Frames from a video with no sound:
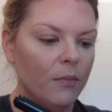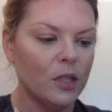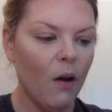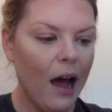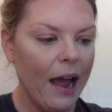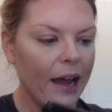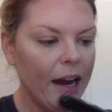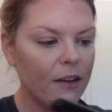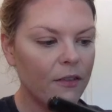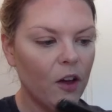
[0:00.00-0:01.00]
so I
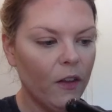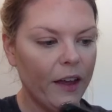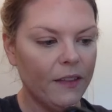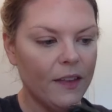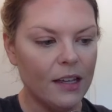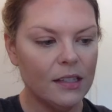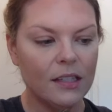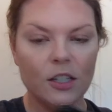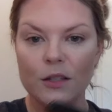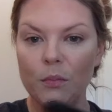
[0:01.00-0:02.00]
kind of go like this
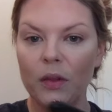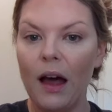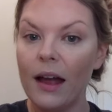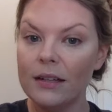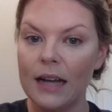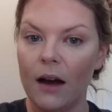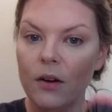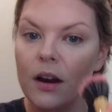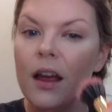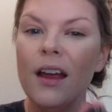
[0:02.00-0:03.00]
and just blot
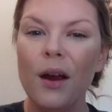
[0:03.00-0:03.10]
down.